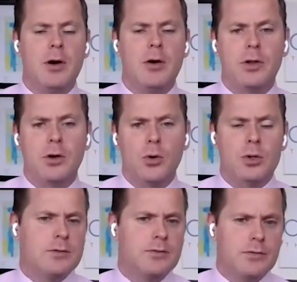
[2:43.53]
Over the
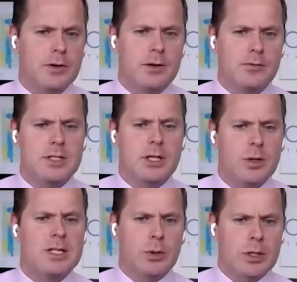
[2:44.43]
course of fiscal
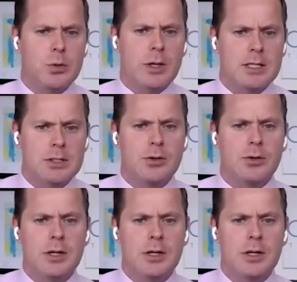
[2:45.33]
year 2022,